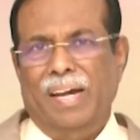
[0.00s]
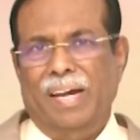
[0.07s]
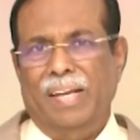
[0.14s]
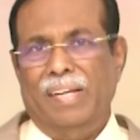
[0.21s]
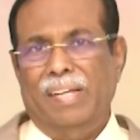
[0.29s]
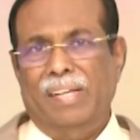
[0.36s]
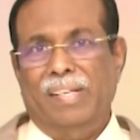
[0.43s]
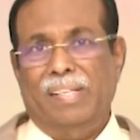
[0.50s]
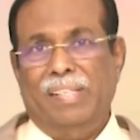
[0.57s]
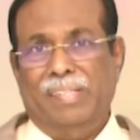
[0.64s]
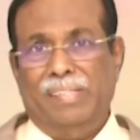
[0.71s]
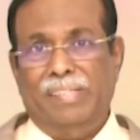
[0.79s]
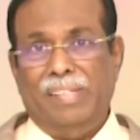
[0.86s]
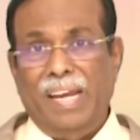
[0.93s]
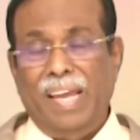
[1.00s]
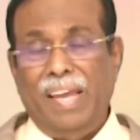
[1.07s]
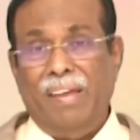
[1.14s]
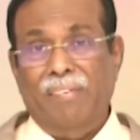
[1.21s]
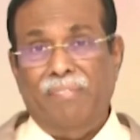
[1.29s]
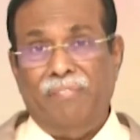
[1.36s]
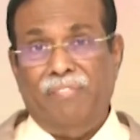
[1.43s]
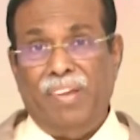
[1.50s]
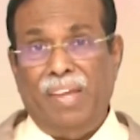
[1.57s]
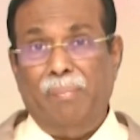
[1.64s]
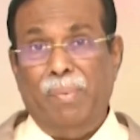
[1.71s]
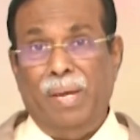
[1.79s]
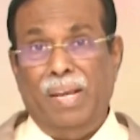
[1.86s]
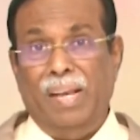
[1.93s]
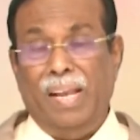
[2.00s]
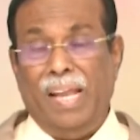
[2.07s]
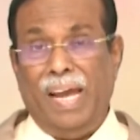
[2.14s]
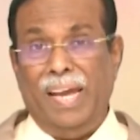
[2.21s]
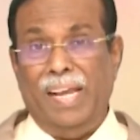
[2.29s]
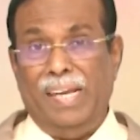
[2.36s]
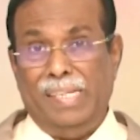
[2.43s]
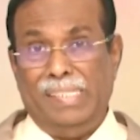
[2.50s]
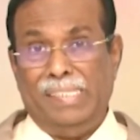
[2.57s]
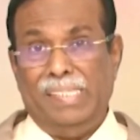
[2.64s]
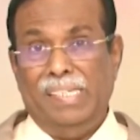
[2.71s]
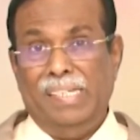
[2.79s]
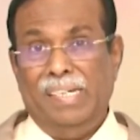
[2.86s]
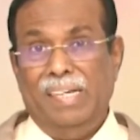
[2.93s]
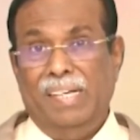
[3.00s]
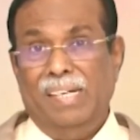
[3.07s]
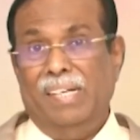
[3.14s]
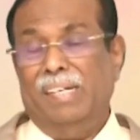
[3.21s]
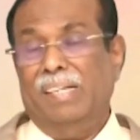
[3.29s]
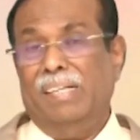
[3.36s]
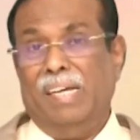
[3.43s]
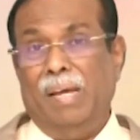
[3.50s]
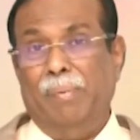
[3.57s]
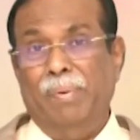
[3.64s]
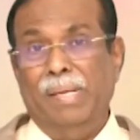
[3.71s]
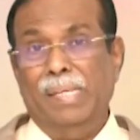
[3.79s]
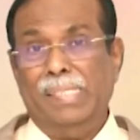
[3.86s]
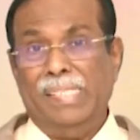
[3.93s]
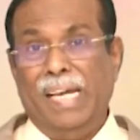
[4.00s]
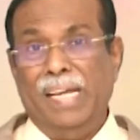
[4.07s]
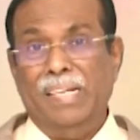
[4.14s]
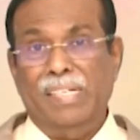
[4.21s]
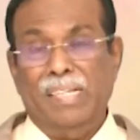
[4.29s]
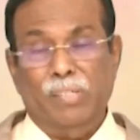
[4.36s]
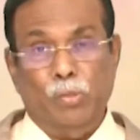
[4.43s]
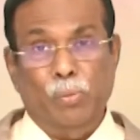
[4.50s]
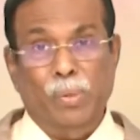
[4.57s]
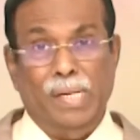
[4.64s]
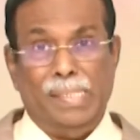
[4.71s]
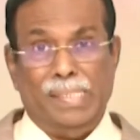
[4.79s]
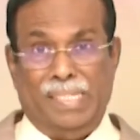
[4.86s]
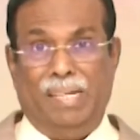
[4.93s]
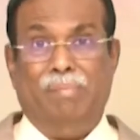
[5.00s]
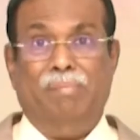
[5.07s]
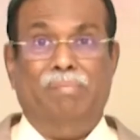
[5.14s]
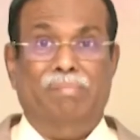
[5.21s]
And 3 female lioness have been sent towards them.